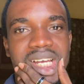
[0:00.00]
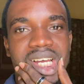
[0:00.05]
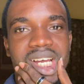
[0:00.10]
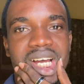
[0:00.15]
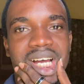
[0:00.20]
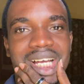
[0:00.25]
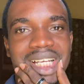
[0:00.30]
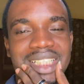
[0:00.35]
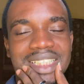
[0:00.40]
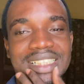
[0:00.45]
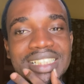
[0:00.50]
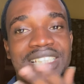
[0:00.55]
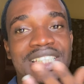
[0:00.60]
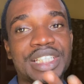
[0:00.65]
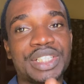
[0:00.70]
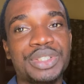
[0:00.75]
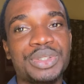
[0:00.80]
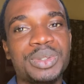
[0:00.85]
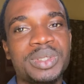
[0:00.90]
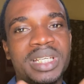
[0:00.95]
and it's a
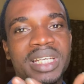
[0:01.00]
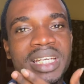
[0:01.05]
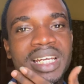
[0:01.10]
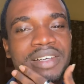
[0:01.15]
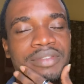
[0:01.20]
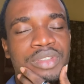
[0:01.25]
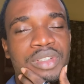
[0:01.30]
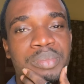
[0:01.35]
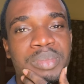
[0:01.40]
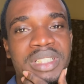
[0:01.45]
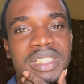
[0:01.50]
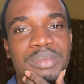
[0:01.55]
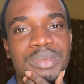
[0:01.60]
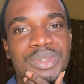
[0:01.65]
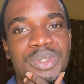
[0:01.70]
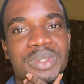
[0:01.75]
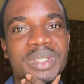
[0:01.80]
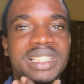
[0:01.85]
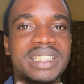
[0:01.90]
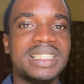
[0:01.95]
new year i've not been able
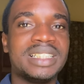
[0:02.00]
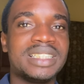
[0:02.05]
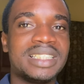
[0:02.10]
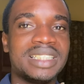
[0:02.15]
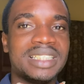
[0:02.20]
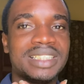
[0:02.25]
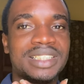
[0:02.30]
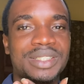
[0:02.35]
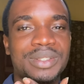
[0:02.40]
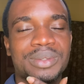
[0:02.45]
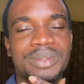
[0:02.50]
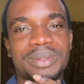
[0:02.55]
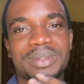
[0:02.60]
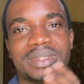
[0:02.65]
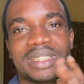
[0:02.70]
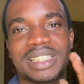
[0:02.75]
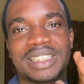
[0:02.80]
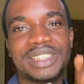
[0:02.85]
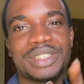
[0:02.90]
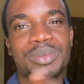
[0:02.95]
to edit it so
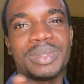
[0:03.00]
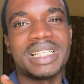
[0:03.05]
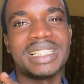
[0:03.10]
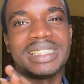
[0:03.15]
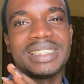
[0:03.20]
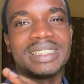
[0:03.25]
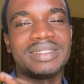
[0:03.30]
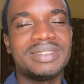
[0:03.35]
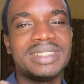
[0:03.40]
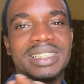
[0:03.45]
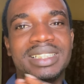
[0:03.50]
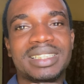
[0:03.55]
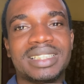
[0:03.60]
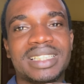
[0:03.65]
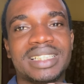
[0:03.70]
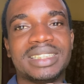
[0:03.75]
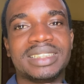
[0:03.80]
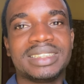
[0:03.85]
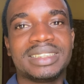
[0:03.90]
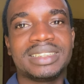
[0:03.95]
that is why it really
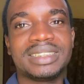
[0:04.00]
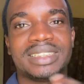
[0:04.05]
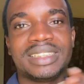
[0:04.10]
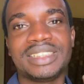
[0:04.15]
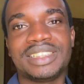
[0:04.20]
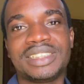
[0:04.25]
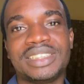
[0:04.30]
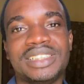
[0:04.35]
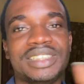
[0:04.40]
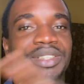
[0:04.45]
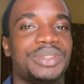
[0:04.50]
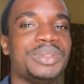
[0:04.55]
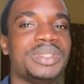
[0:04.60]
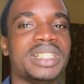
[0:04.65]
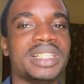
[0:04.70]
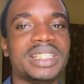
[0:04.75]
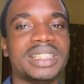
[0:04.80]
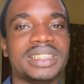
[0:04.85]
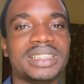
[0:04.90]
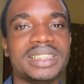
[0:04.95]
takes this new
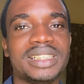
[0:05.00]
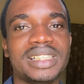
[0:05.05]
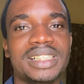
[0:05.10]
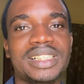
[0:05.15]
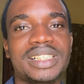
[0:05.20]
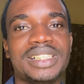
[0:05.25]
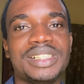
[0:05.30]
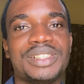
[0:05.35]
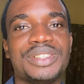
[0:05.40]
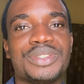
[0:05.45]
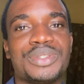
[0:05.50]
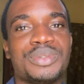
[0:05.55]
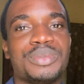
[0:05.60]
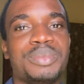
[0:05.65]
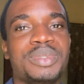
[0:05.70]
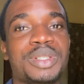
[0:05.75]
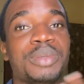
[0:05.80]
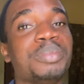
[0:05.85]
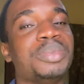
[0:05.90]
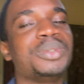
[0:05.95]
year to
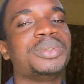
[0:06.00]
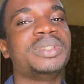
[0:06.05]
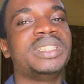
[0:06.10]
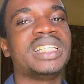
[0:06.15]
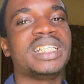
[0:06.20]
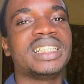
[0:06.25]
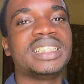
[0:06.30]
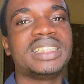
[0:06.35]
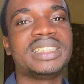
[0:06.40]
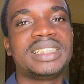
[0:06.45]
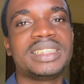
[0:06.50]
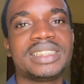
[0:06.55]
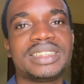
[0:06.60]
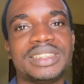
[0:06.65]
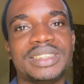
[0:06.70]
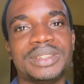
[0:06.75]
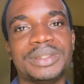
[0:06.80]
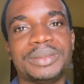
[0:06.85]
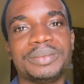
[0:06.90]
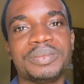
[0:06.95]
be uploaded
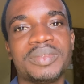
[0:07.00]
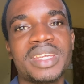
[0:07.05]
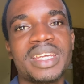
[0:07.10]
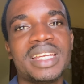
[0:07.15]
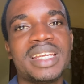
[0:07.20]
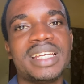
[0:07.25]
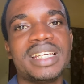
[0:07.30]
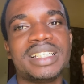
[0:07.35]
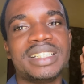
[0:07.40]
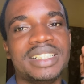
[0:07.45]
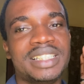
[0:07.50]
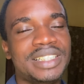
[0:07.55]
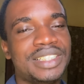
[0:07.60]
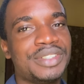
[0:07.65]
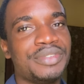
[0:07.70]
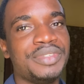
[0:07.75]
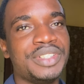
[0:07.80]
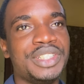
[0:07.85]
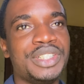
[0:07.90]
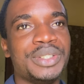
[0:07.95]
so this
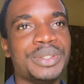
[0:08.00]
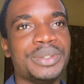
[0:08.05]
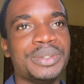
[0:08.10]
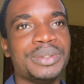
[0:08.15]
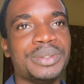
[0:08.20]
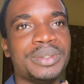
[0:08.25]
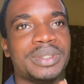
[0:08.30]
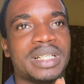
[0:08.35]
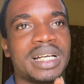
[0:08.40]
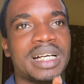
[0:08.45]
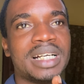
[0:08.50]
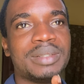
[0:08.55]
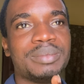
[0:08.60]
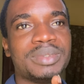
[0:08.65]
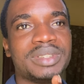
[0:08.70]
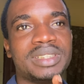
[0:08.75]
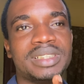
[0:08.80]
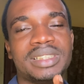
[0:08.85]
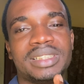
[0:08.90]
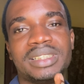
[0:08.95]
video um
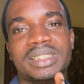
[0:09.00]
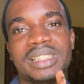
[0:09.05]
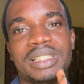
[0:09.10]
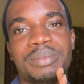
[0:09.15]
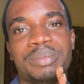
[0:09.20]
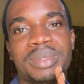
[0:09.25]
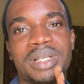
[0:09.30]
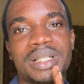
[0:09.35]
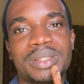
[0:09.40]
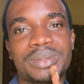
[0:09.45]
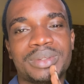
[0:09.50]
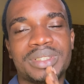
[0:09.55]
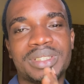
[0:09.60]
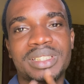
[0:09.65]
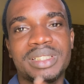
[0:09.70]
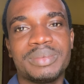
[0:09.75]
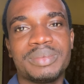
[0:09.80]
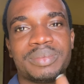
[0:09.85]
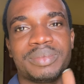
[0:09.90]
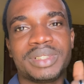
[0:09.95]
is about
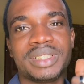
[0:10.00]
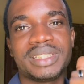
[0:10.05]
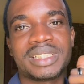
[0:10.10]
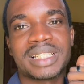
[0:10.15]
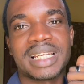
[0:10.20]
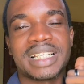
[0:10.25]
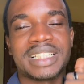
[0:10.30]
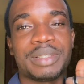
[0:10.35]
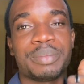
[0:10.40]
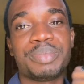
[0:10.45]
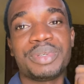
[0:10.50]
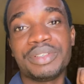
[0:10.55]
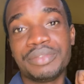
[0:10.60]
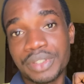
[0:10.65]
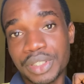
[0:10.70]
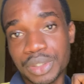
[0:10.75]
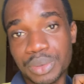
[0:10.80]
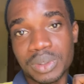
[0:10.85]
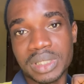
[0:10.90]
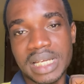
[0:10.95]
it's like the
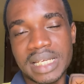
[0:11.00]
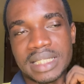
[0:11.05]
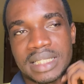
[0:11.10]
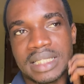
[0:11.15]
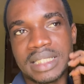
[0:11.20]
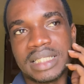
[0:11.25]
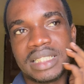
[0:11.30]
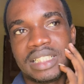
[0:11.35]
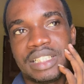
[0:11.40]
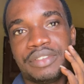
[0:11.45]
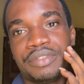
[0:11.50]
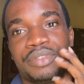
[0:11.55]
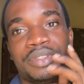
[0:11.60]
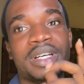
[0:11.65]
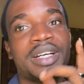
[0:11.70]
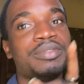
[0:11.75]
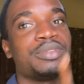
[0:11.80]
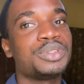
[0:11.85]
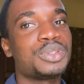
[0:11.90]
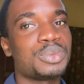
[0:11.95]
previous one i did if you
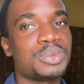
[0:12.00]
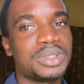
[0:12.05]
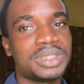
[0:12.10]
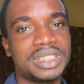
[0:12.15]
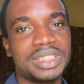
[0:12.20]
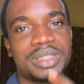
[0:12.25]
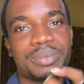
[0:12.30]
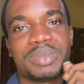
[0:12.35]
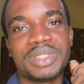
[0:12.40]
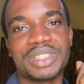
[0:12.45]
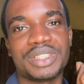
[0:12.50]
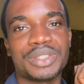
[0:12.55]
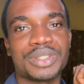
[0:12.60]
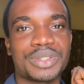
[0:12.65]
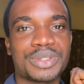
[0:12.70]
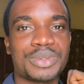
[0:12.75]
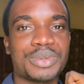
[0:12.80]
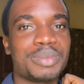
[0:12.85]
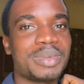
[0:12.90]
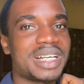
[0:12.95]
haven't watched it please
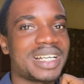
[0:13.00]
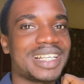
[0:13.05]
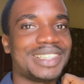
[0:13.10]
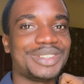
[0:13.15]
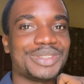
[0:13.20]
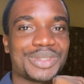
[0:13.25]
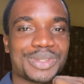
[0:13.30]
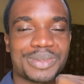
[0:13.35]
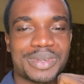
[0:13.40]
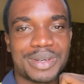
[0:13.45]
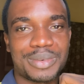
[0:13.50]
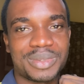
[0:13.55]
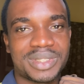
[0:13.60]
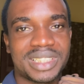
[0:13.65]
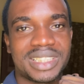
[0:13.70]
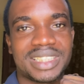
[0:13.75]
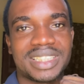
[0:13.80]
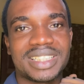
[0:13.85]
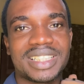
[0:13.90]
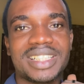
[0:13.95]
just go back and just go and
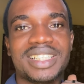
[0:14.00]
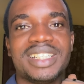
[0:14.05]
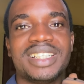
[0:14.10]
watch it